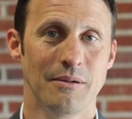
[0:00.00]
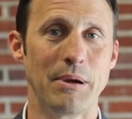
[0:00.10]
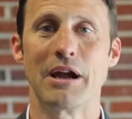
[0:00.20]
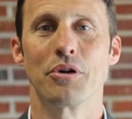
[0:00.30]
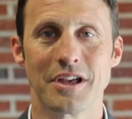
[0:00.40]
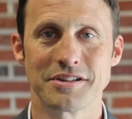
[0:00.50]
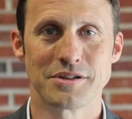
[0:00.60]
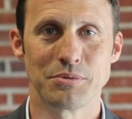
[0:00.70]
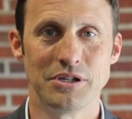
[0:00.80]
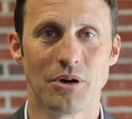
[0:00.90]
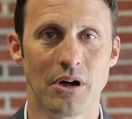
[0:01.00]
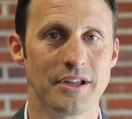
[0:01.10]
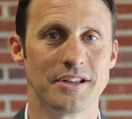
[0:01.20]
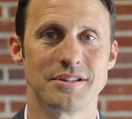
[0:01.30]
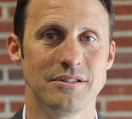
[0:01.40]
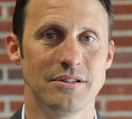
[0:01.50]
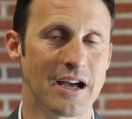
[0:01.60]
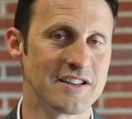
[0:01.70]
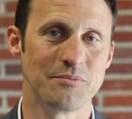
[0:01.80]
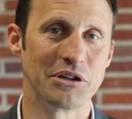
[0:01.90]
Bear with us as we do all this. You
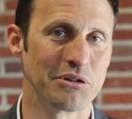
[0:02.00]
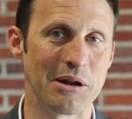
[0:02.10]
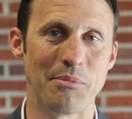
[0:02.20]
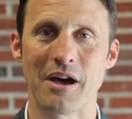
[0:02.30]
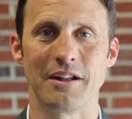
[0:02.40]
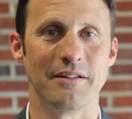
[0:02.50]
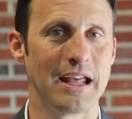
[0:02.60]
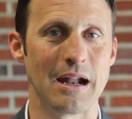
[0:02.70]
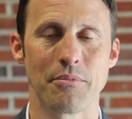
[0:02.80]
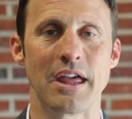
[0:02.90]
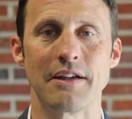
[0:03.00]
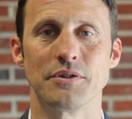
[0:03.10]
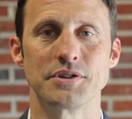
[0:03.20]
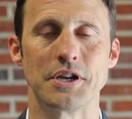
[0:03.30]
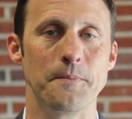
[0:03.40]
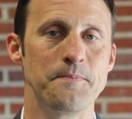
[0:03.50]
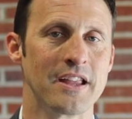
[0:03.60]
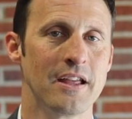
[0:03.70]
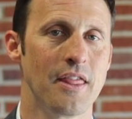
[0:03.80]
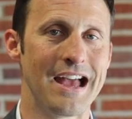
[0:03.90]
guys have been great about it, and I'm thankful. So
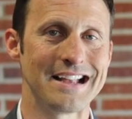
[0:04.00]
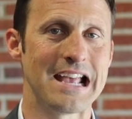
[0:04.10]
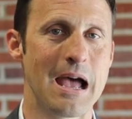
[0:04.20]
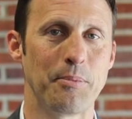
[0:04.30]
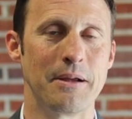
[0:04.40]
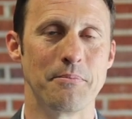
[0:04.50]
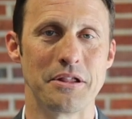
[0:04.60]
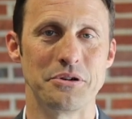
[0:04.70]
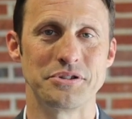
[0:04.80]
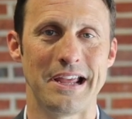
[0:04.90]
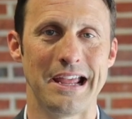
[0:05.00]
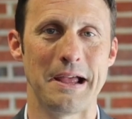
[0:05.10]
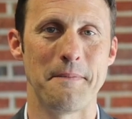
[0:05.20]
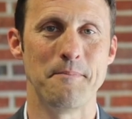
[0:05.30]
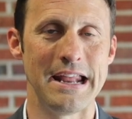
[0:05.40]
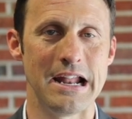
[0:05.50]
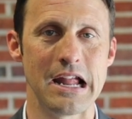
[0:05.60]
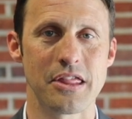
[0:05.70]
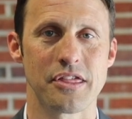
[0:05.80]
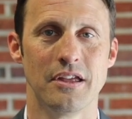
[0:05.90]
that's happening Mother's Day, May
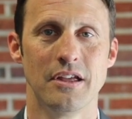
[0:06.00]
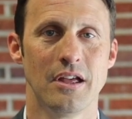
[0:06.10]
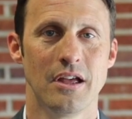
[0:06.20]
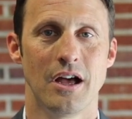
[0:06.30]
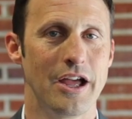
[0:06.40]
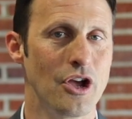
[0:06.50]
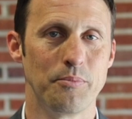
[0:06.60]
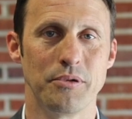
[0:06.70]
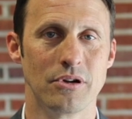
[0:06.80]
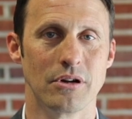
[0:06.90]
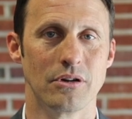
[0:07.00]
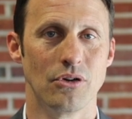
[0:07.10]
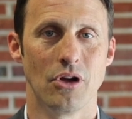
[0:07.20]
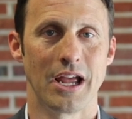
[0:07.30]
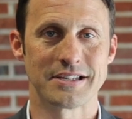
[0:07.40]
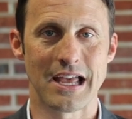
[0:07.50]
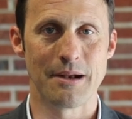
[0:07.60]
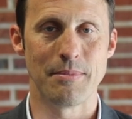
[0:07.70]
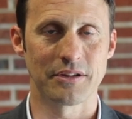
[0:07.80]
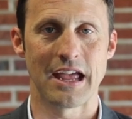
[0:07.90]
9th. I hope you're excited
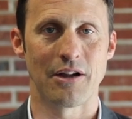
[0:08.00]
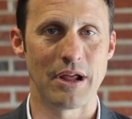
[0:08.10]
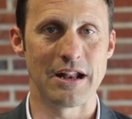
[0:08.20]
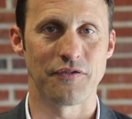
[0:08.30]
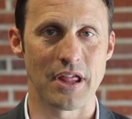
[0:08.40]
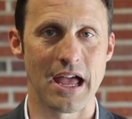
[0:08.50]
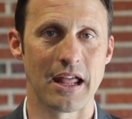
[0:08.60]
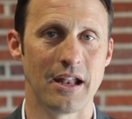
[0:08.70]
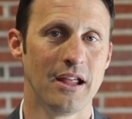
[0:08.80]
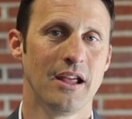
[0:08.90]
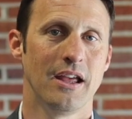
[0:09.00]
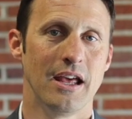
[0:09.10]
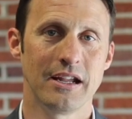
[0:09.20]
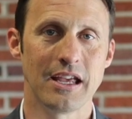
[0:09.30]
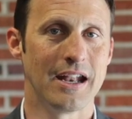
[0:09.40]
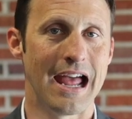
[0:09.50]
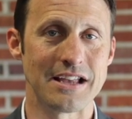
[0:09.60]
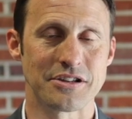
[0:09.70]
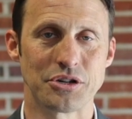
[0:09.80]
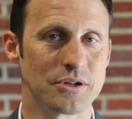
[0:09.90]
about that, ready for that. And again,
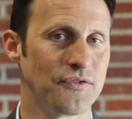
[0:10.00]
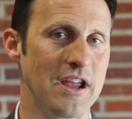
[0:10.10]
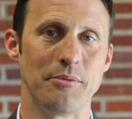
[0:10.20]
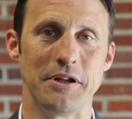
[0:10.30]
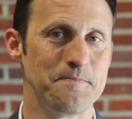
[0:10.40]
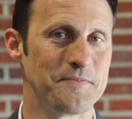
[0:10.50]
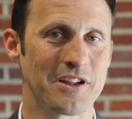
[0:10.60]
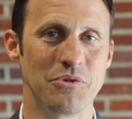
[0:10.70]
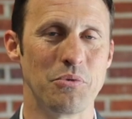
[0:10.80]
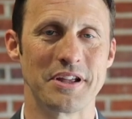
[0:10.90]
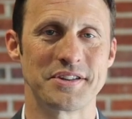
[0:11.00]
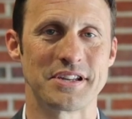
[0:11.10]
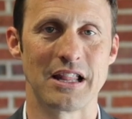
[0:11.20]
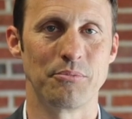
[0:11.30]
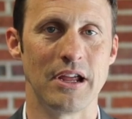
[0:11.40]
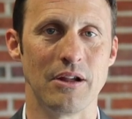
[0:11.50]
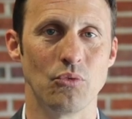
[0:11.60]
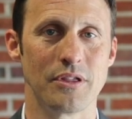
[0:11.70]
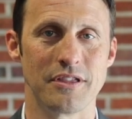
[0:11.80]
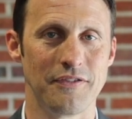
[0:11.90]
as a church family, we want to celebrate
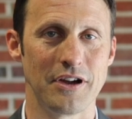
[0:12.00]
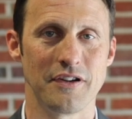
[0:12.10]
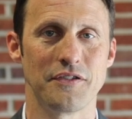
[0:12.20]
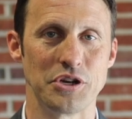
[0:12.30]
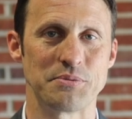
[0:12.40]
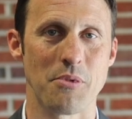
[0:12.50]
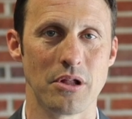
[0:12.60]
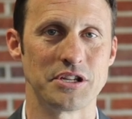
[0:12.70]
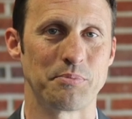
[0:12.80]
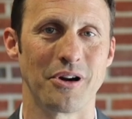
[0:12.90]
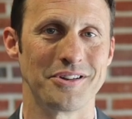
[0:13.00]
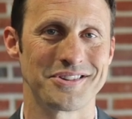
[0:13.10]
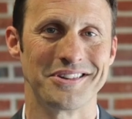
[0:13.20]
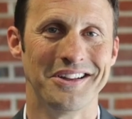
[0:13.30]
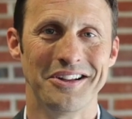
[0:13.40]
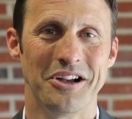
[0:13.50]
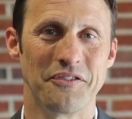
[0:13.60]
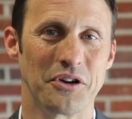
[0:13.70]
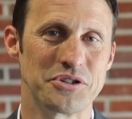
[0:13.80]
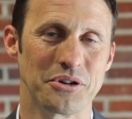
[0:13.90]
with the very, very smallest parts
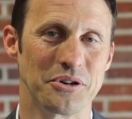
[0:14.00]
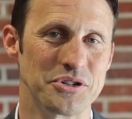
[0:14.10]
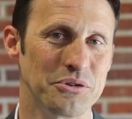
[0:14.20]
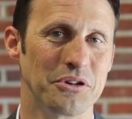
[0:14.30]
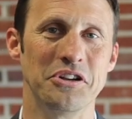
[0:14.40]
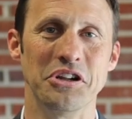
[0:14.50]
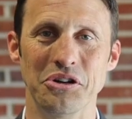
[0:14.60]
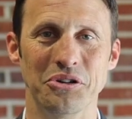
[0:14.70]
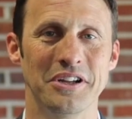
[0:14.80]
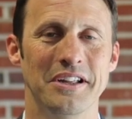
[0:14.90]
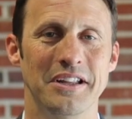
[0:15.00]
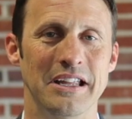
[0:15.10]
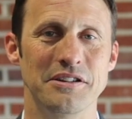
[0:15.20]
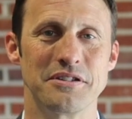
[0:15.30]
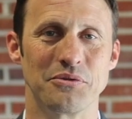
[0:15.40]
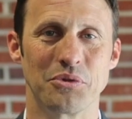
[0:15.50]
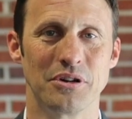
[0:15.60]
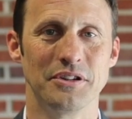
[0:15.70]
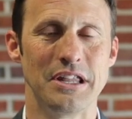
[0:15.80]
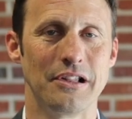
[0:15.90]
of our church who are new into the
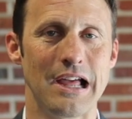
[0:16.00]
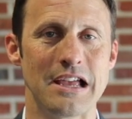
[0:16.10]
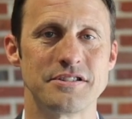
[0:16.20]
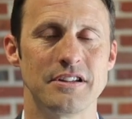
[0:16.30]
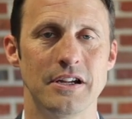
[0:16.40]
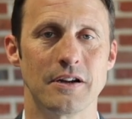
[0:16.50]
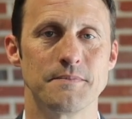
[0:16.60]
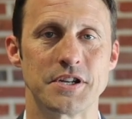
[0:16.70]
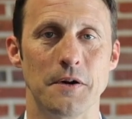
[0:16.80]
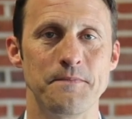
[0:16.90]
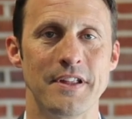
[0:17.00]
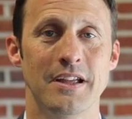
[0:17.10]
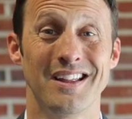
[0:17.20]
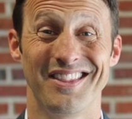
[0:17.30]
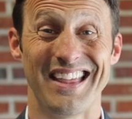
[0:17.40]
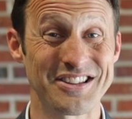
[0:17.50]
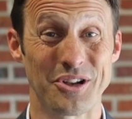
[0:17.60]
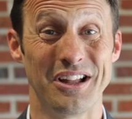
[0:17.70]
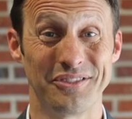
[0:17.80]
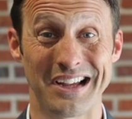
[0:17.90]
world in the last year. So that's
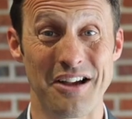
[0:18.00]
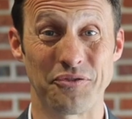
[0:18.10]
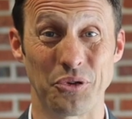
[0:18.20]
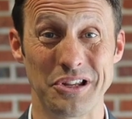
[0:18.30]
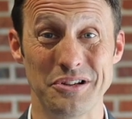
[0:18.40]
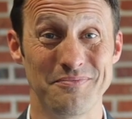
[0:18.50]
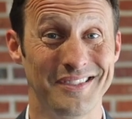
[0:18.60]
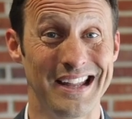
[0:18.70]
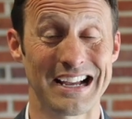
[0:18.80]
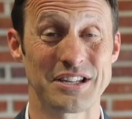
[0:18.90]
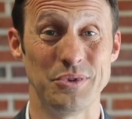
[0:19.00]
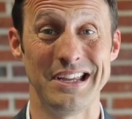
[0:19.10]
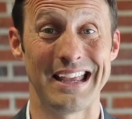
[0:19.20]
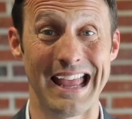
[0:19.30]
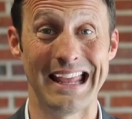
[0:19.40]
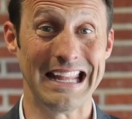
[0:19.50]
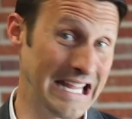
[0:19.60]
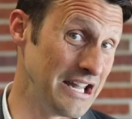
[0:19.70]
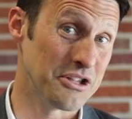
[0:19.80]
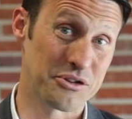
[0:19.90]
all I've got for you. Next week and
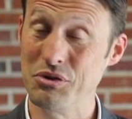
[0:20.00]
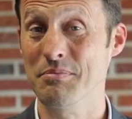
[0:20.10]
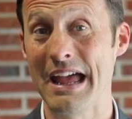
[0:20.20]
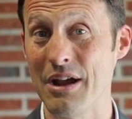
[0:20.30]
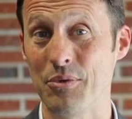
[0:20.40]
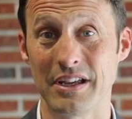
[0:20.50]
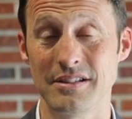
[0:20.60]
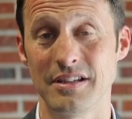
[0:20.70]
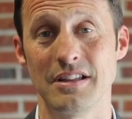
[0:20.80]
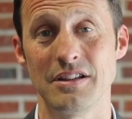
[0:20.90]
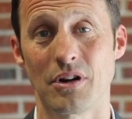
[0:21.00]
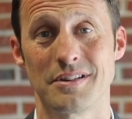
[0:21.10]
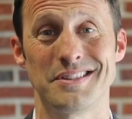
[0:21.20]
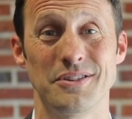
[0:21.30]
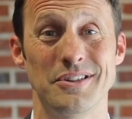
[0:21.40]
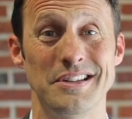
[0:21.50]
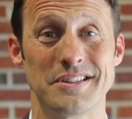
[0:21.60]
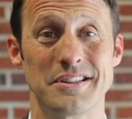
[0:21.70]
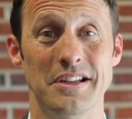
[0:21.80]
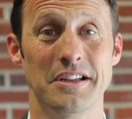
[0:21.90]
into May, we continue our
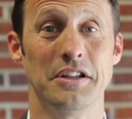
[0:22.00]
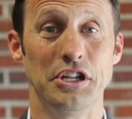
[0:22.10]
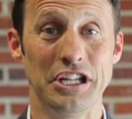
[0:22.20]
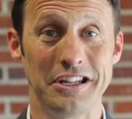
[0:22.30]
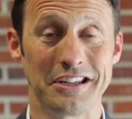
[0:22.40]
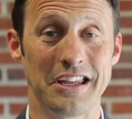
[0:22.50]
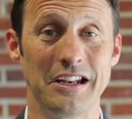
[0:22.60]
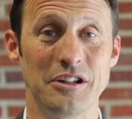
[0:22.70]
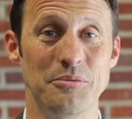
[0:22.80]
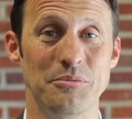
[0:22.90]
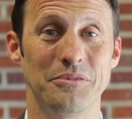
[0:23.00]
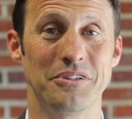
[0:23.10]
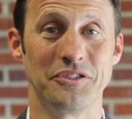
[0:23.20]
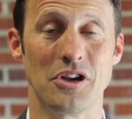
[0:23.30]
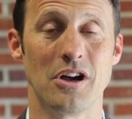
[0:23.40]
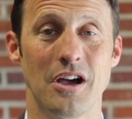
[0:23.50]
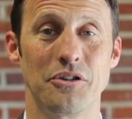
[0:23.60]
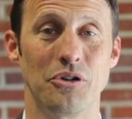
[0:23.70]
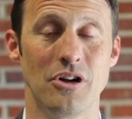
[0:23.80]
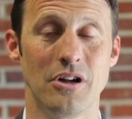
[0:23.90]
series in the kingdom of God,
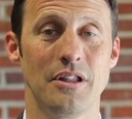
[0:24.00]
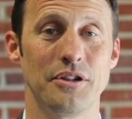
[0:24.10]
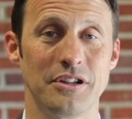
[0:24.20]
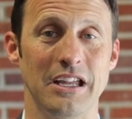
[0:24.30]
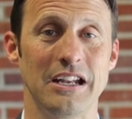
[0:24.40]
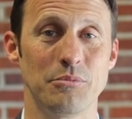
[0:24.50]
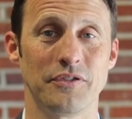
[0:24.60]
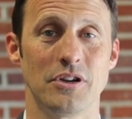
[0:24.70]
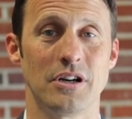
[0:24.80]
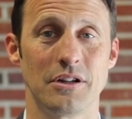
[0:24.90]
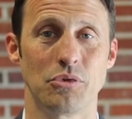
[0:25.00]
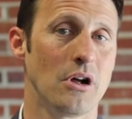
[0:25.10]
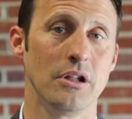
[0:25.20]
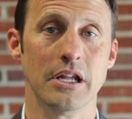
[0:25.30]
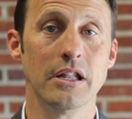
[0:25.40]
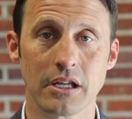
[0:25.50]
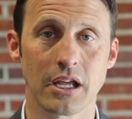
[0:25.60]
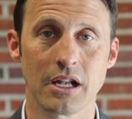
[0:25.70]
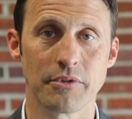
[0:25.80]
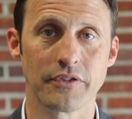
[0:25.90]
or on the kingdom of God. We're all in the
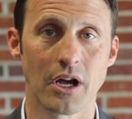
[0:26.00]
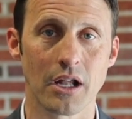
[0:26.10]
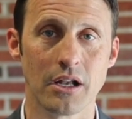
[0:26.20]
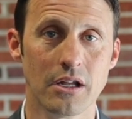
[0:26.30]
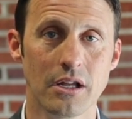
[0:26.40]
kingdom of God.